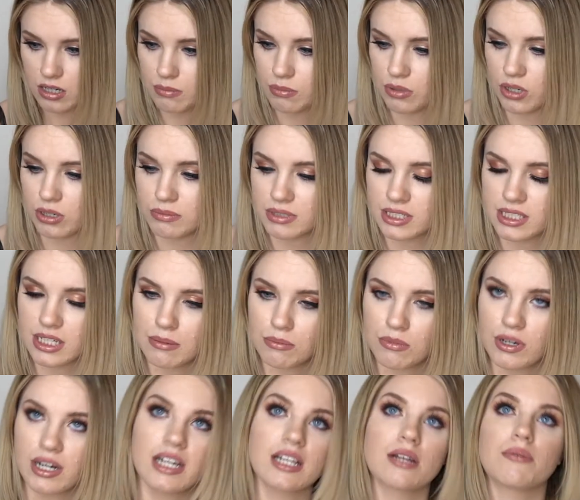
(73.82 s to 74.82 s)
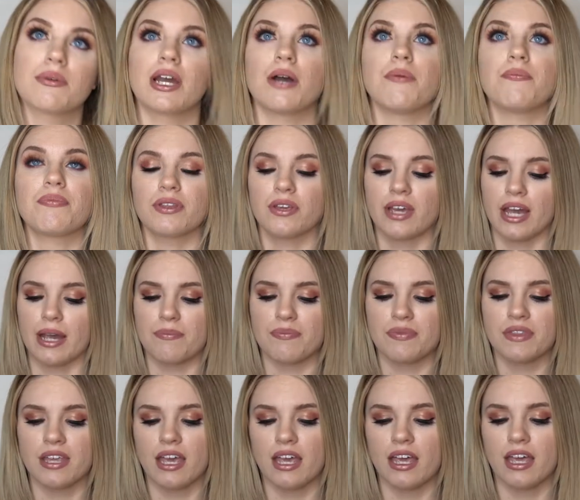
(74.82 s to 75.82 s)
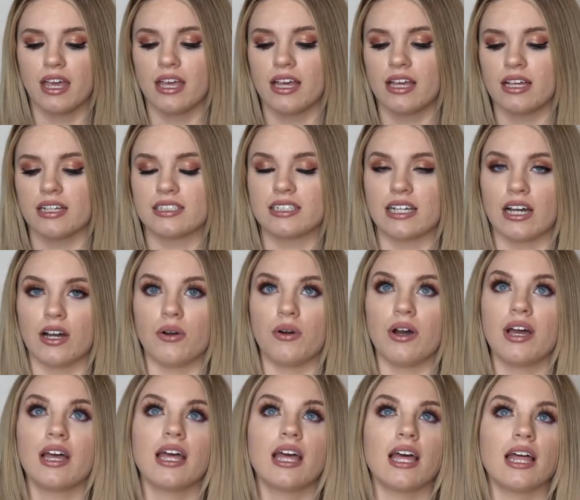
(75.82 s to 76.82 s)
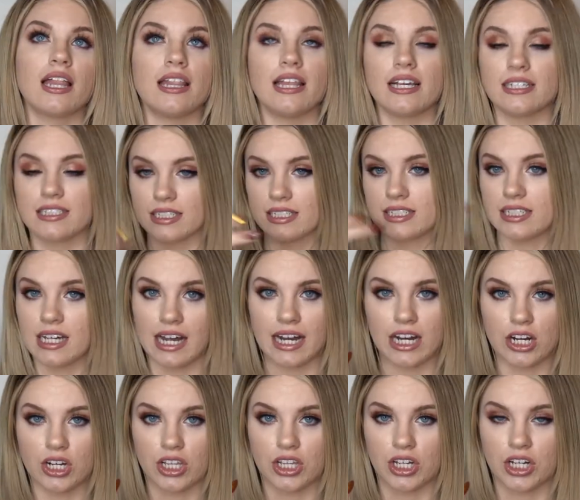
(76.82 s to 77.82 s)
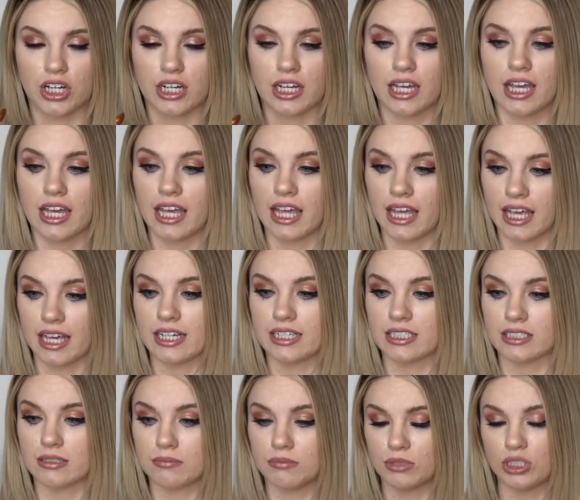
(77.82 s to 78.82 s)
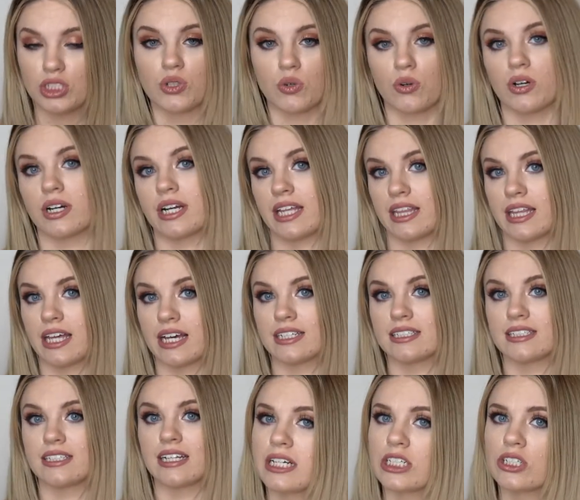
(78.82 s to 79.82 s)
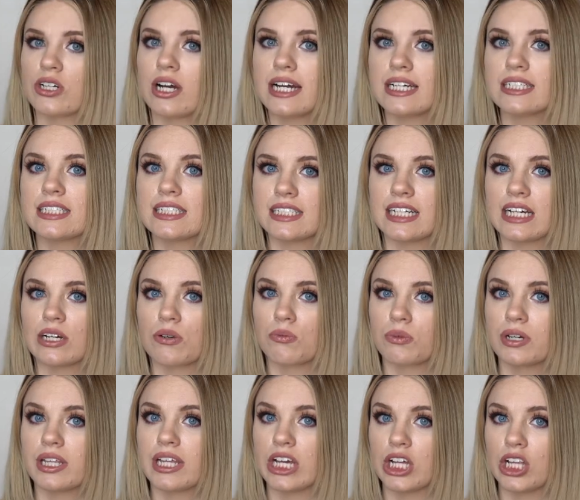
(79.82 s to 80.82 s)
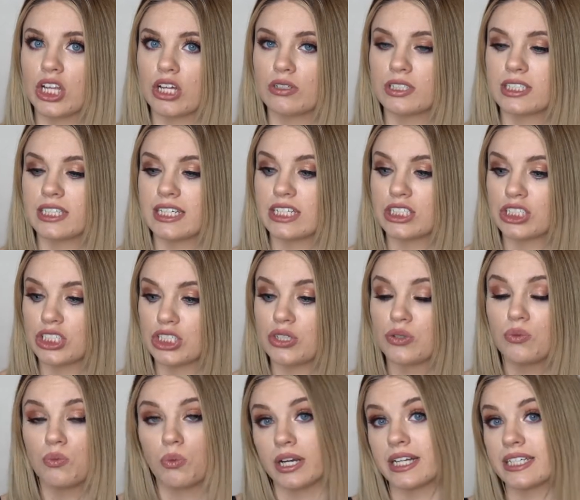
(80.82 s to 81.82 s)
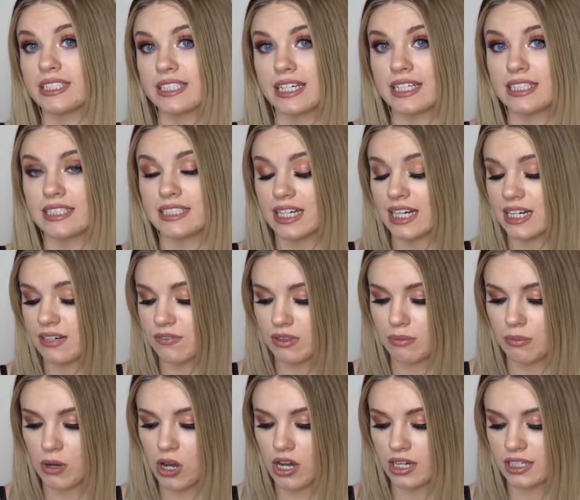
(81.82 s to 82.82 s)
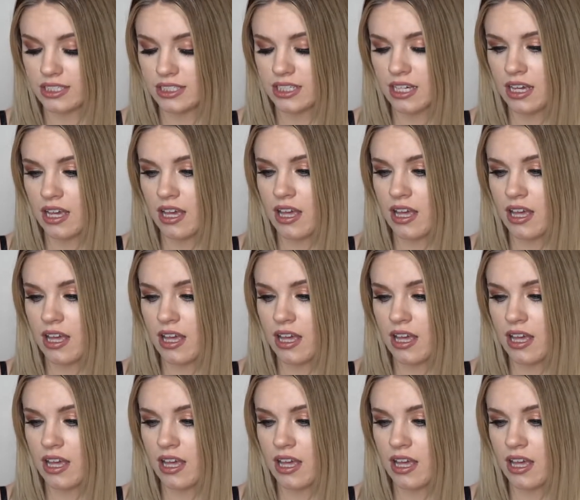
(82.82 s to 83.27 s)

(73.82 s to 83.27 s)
Put them somewhere. There we go. Okay. So this entire look is majority this. Now I try and stick really closely to what is inside of the box.